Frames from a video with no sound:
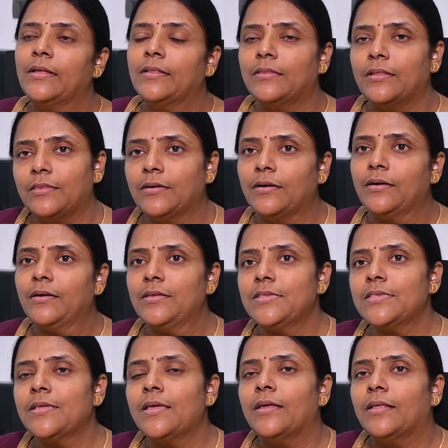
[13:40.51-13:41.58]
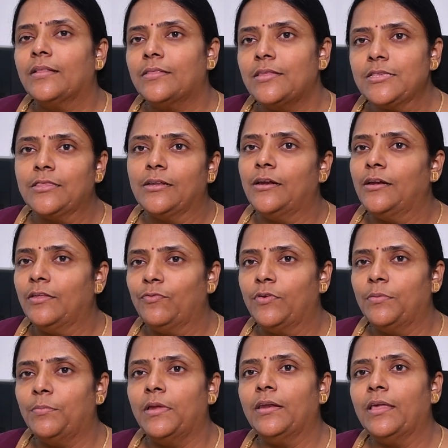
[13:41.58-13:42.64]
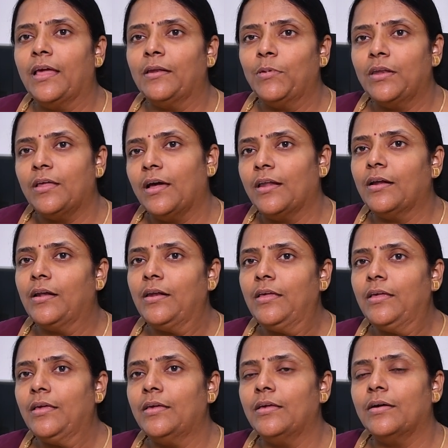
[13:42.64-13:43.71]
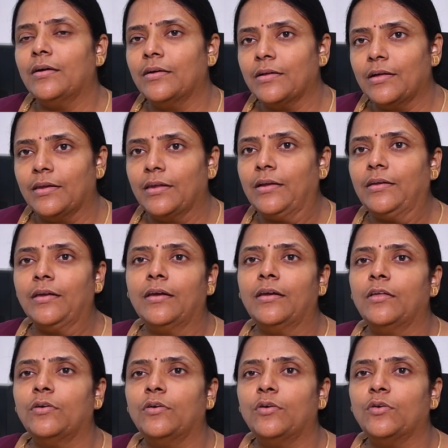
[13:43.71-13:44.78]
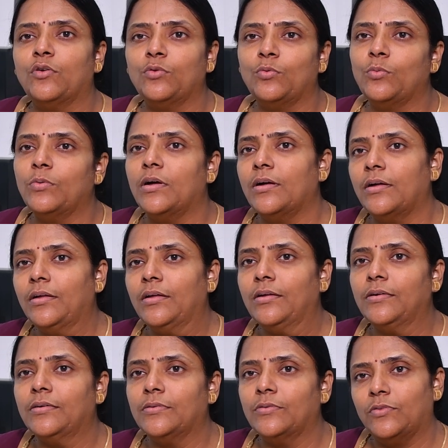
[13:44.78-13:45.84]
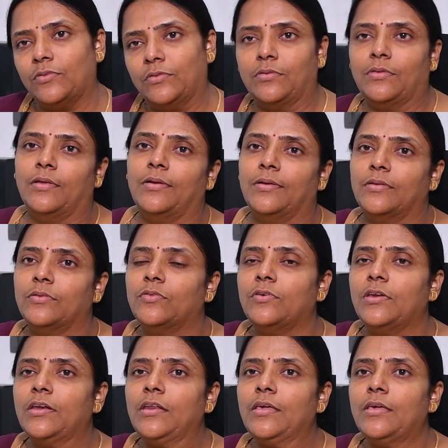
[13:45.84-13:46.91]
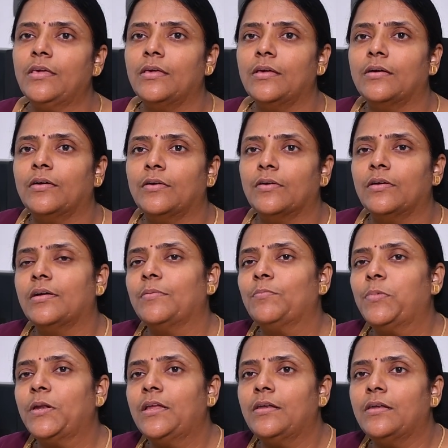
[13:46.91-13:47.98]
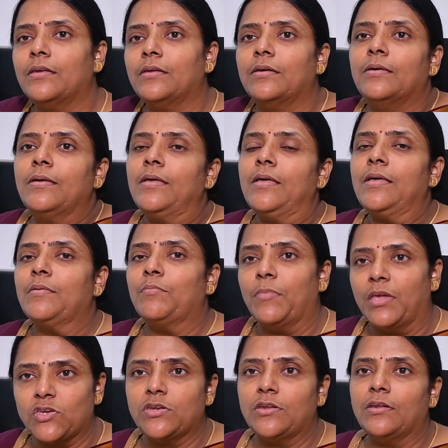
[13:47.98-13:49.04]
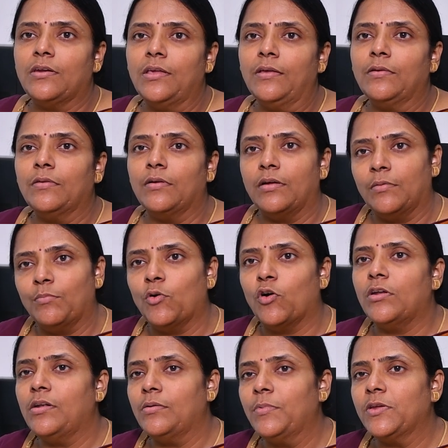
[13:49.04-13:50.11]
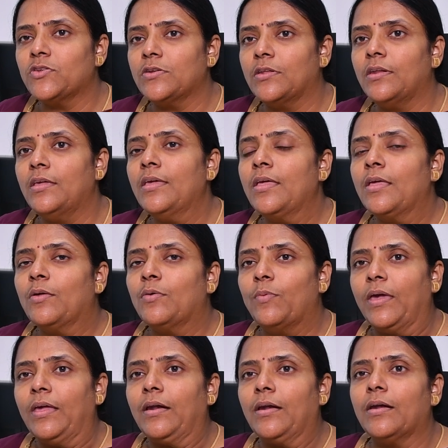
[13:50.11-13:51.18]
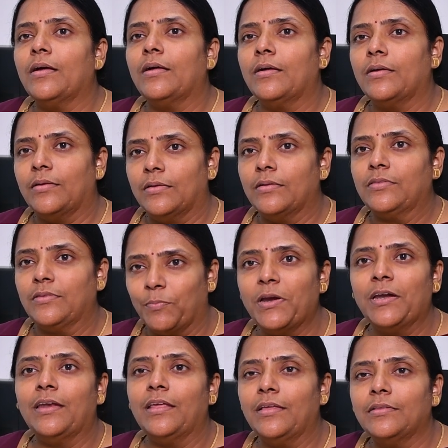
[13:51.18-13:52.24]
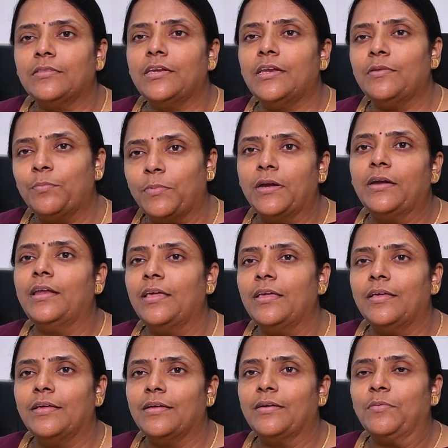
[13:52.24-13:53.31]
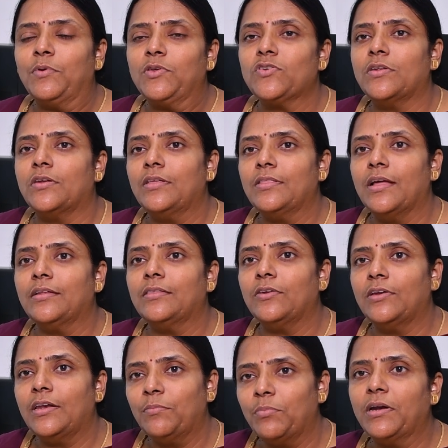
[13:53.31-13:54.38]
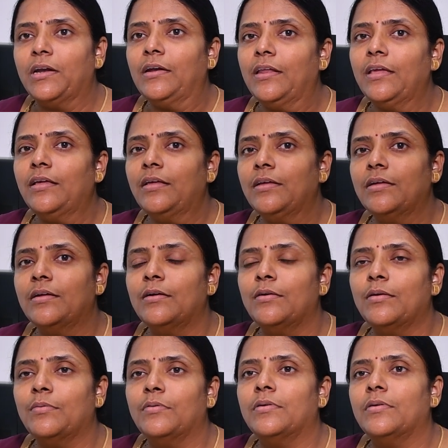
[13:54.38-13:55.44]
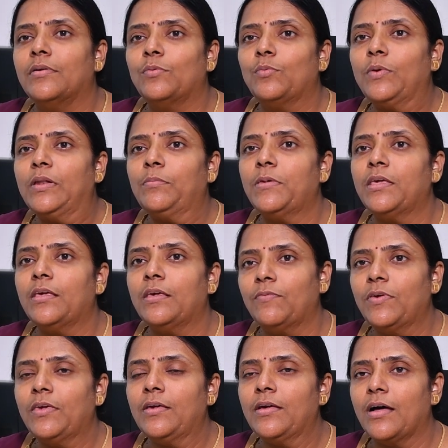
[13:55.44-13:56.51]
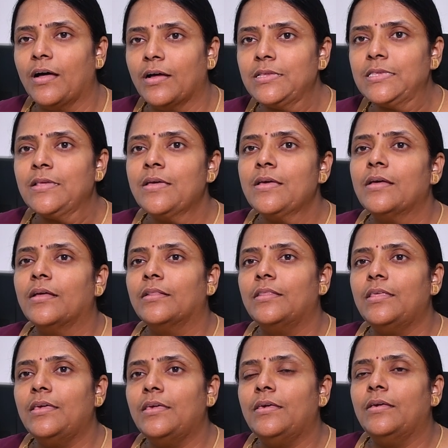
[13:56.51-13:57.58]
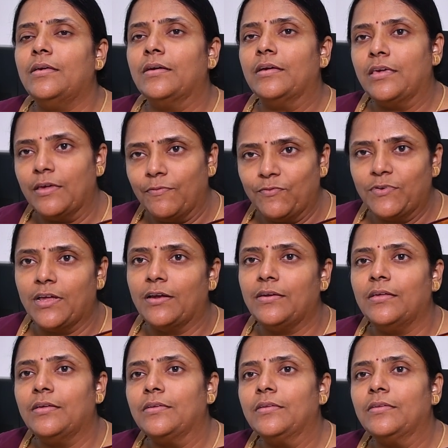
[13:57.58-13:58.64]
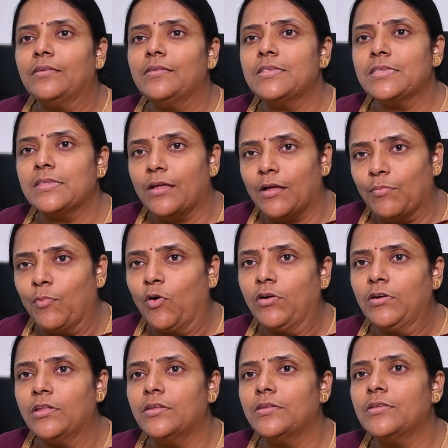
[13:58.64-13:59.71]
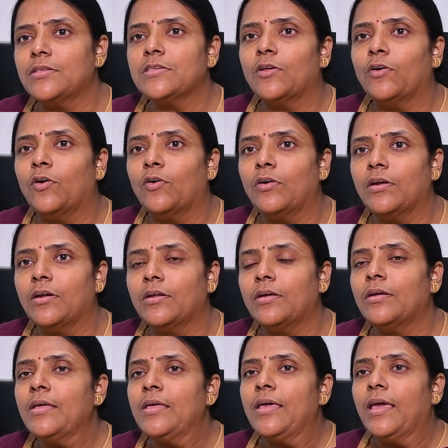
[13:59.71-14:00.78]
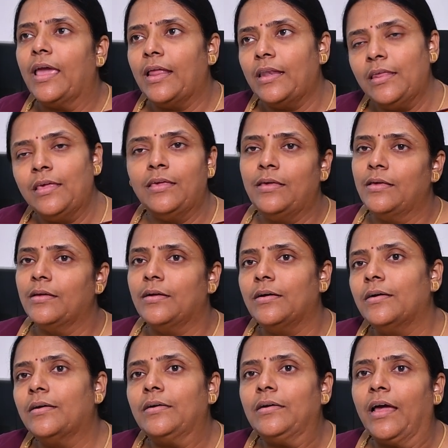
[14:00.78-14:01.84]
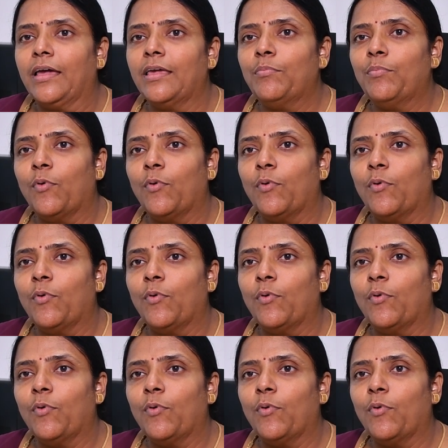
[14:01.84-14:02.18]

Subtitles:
The third is this 3D filament can be directly connected to a 3D complete machinery, a model machinery, where machinery, that 3D printing will be giving us the gift articles, models, or any type